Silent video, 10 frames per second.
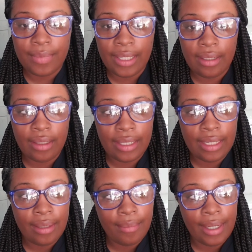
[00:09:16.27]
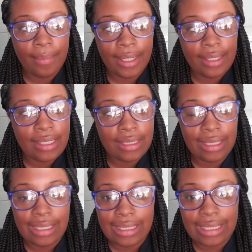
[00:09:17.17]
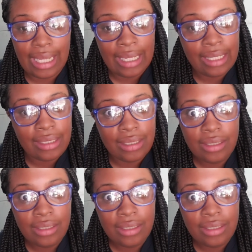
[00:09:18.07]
And again, my cousin, he's like